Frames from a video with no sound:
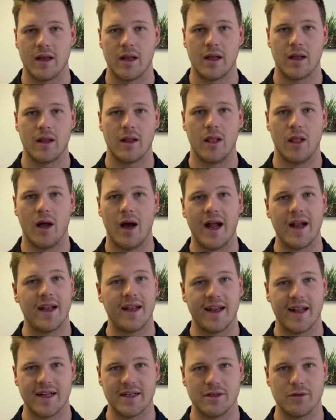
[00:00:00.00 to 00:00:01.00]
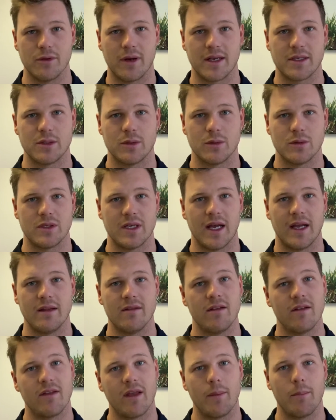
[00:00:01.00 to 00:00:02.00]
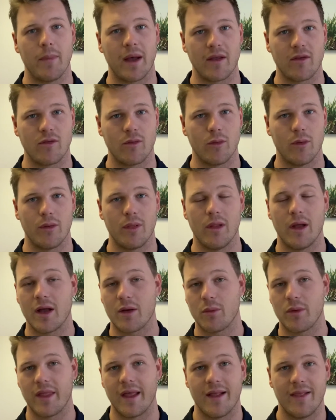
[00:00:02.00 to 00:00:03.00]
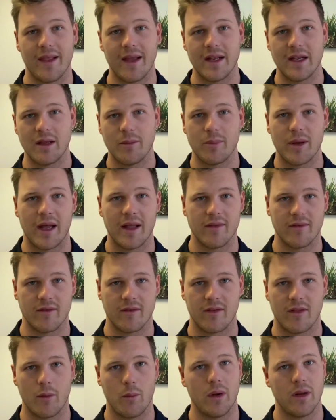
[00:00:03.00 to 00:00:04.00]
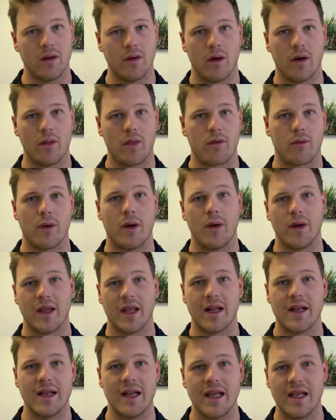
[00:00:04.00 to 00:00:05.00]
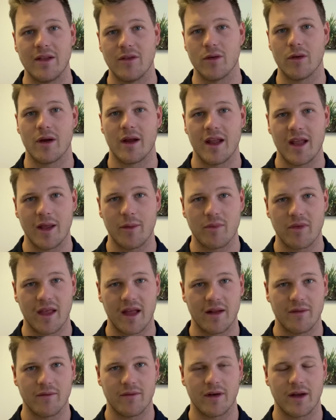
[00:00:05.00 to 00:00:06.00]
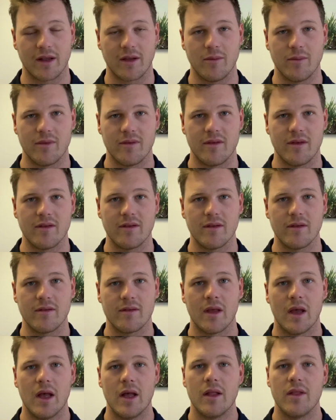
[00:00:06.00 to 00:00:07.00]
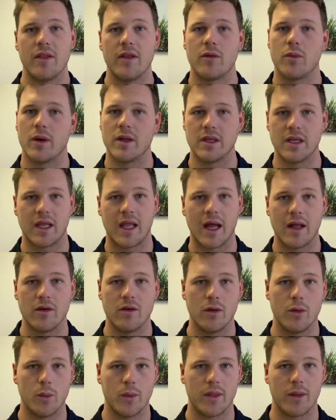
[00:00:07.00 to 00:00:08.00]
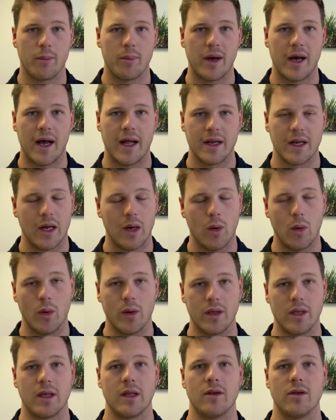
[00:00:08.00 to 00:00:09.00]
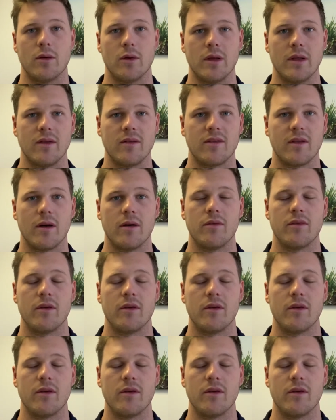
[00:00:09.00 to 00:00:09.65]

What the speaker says: lighten our directional changes and make sure, like with our landing patterns, that we're not throwing our knees or our hips out in funky positions. This one you can do with a partner or you can do it yourself,